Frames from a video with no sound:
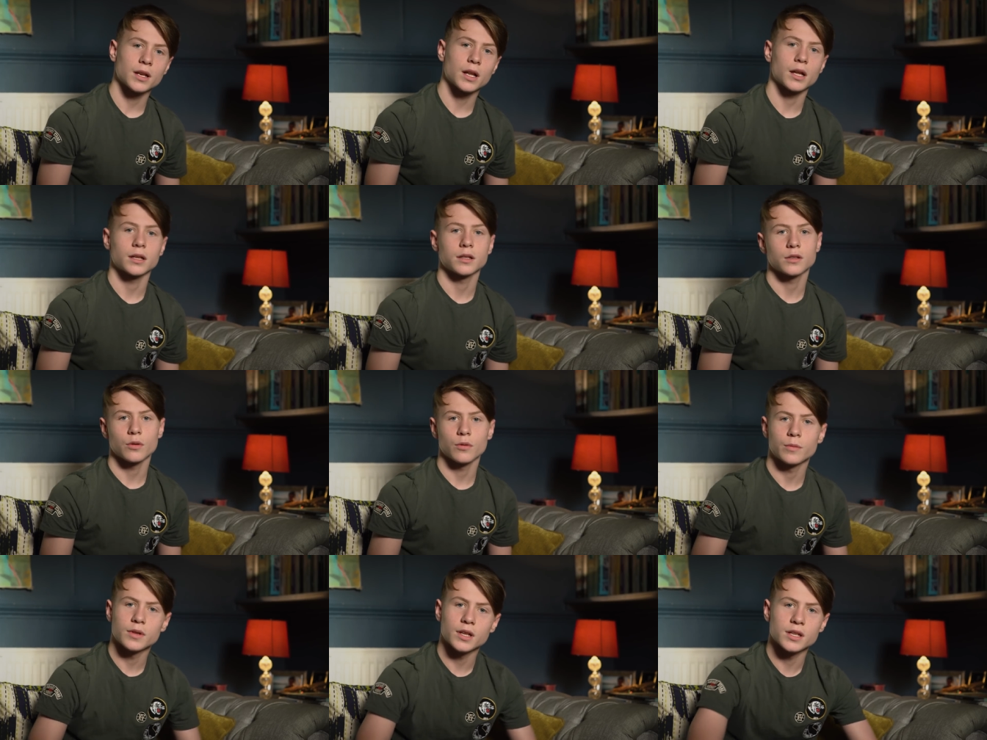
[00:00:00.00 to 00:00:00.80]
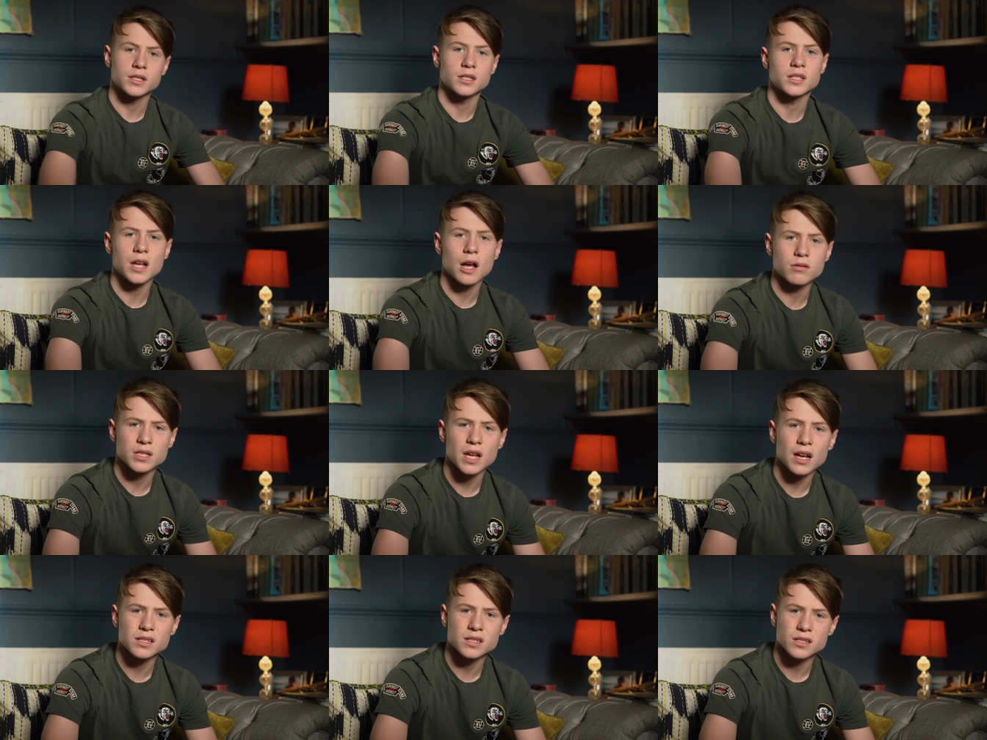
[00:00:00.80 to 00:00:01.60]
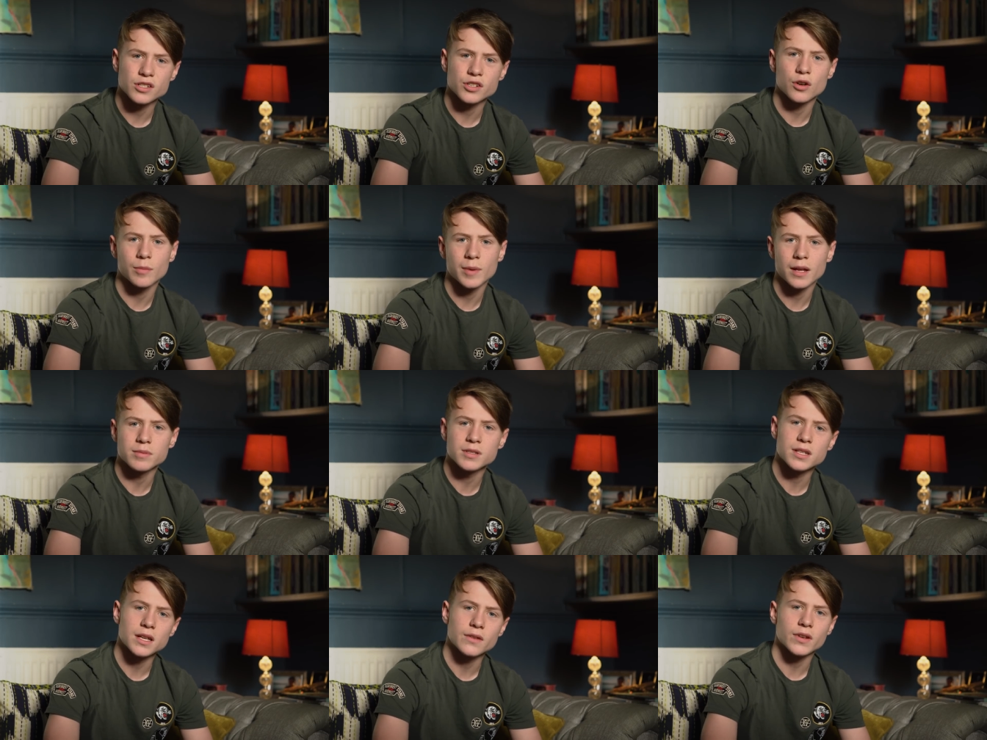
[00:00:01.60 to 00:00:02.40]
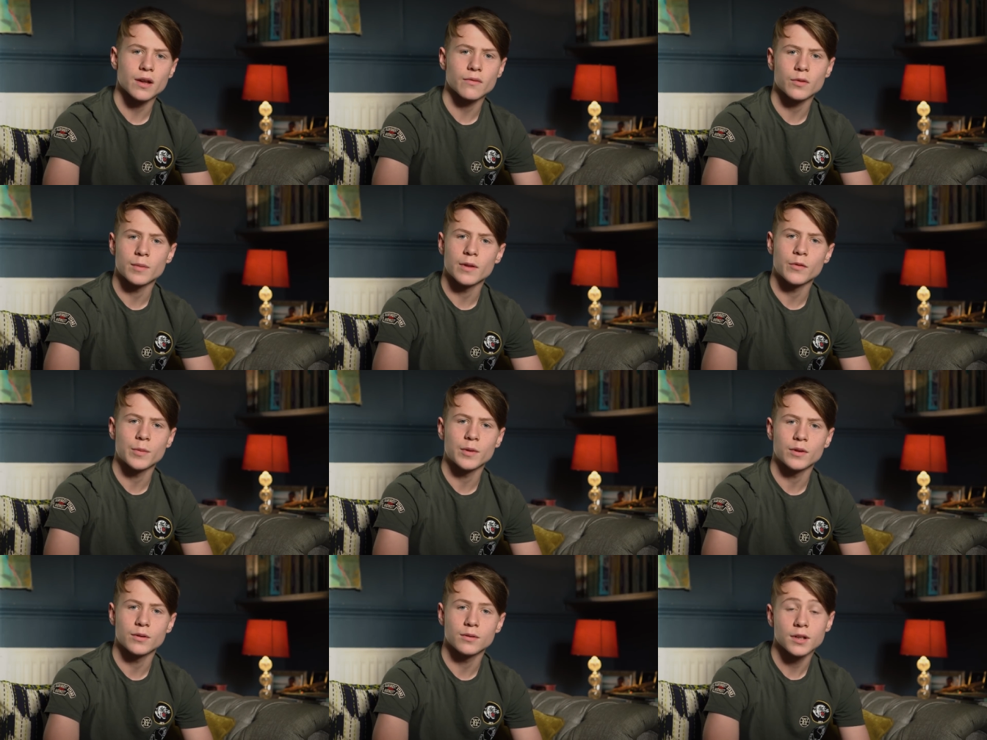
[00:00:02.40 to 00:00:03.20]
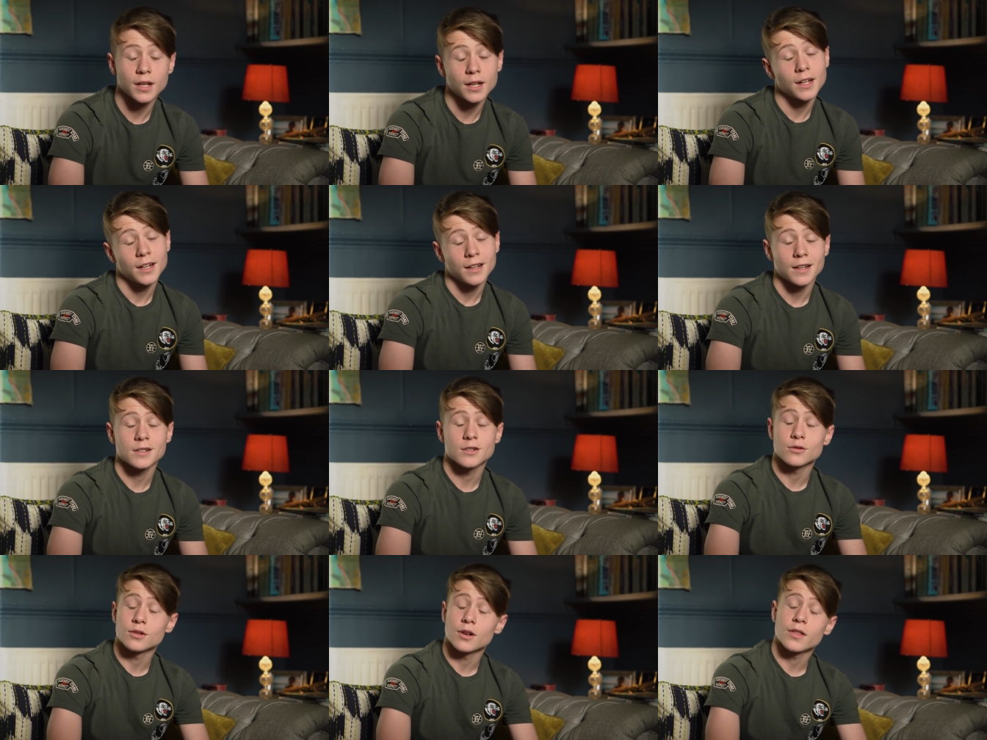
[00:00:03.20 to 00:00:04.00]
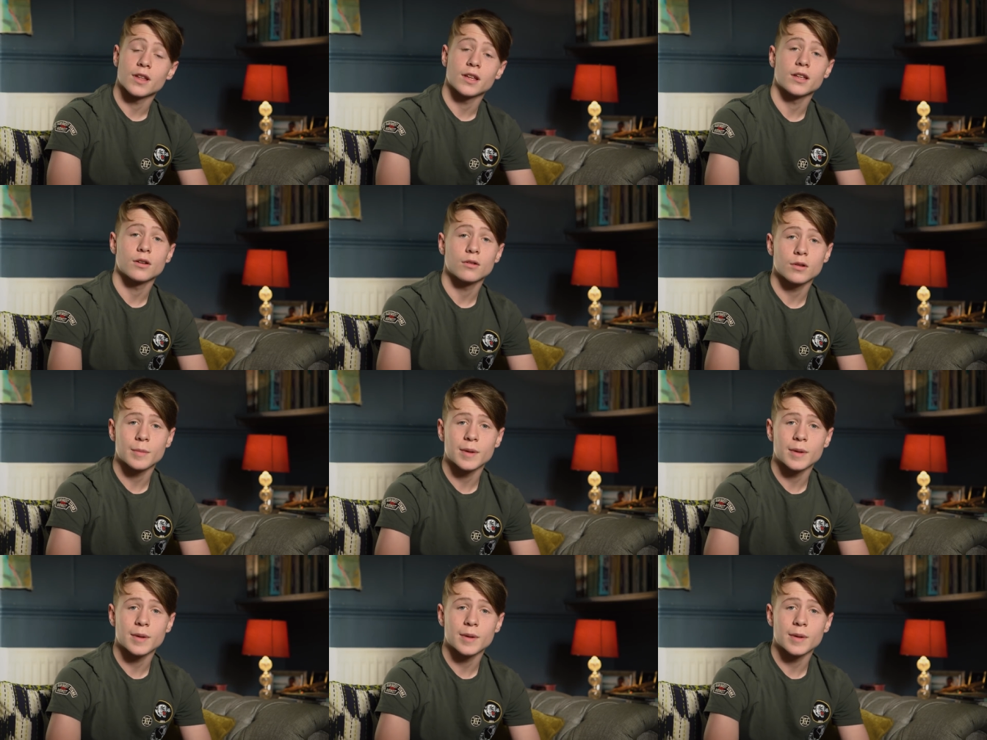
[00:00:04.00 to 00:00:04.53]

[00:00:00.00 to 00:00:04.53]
Like, do decent Scouse accents, you know, my name's Stephen, I'm from Liverpool, that sort of thing, you know what I